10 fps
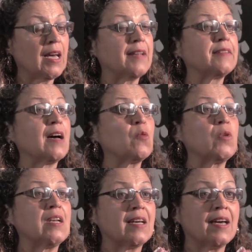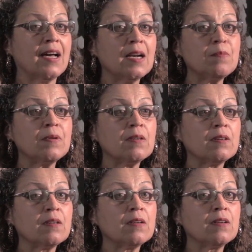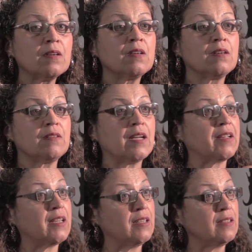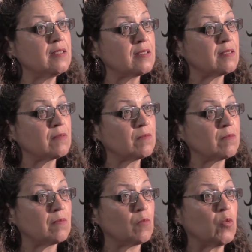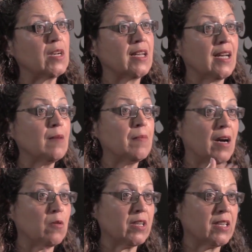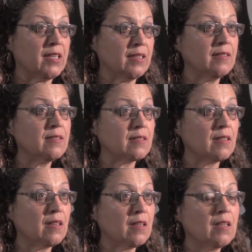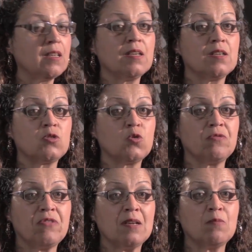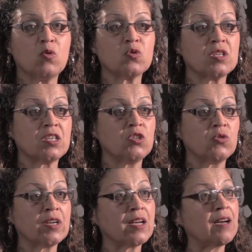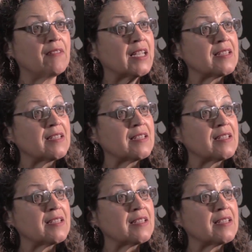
And that will help their kids, will help our kids to feel more secure and have an